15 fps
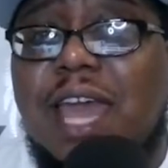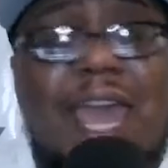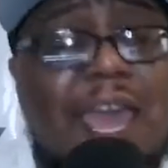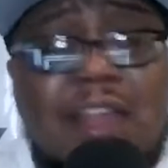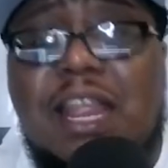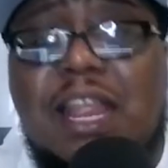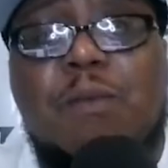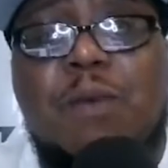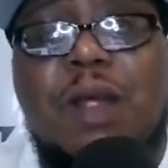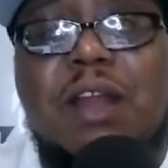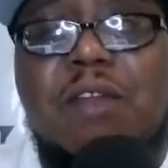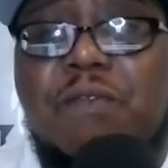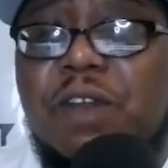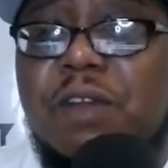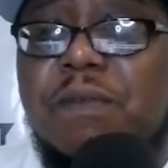And they're ready
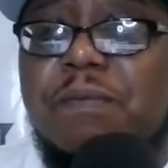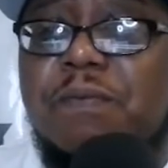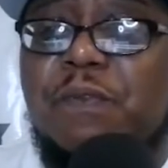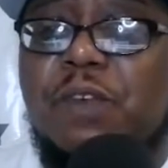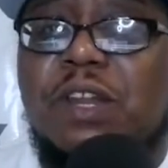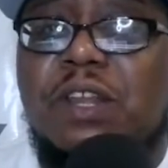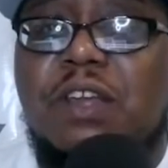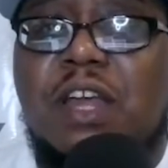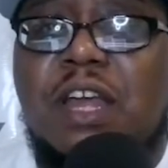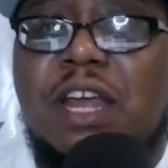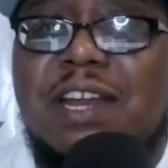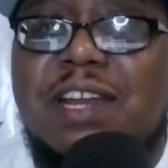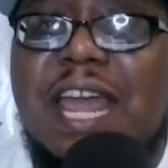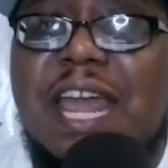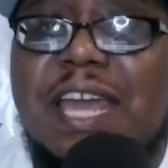for the
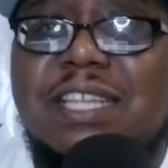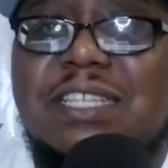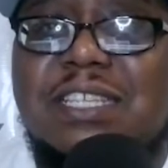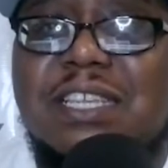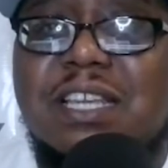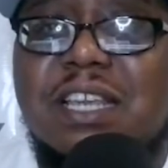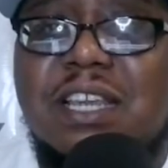Nets.